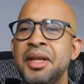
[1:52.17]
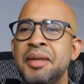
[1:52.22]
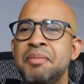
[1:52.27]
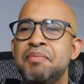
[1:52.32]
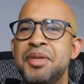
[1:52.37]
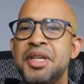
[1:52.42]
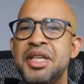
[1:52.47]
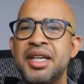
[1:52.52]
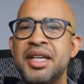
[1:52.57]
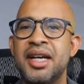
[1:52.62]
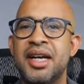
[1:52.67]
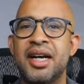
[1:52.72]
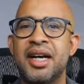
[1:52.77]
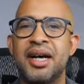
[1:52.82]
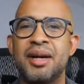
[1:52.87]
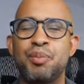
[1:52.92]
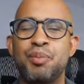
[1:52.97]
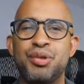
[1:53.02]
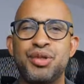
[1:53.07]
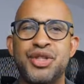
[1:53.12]
be
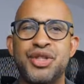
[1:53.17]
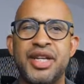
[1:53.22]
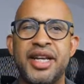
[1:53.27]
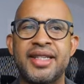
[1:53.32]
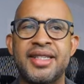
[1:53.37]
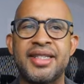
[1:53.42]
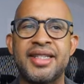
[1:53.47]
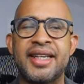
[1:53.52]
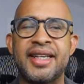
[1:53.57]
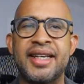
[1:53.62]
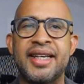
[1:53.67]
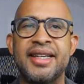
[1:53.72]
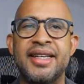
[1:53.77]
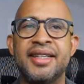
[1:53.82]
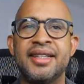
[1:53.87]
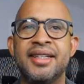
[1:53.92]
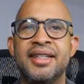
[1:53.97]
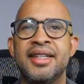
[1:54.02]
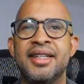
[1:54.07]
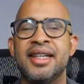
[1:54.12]
presenting
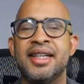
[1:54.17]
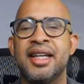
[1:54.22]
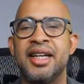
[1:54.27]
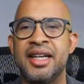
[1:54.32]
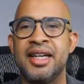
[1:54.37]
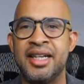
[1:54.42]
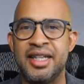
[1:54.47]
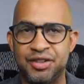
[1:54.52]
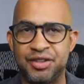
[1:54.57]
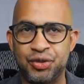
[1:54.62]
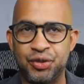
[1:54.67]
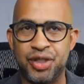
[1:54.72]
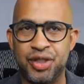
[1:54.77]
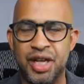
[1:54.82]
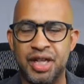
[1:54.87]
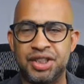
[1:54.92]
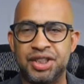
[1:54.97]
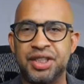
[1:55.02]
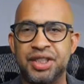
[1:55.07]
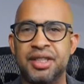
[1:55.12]
an
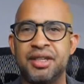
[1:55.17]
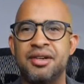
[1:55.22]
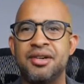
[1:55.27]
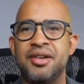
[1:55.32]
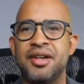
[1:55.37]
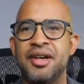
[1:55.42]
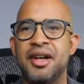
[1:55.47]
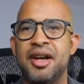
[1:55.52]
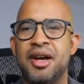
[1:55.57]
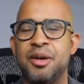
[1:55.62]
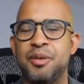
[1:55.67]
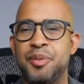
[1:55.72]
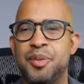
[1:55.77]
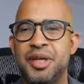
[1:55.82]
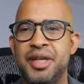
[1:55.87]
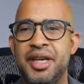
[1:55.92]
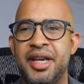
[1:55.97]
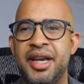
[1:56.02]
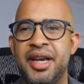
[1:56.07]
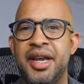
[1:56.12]
introduction on
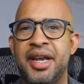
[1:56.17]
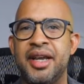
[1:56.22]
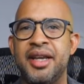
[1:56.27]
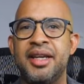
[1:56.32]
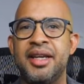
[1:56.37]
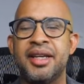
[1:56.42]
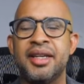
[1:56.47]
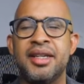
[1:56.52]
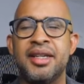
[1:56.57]
RPA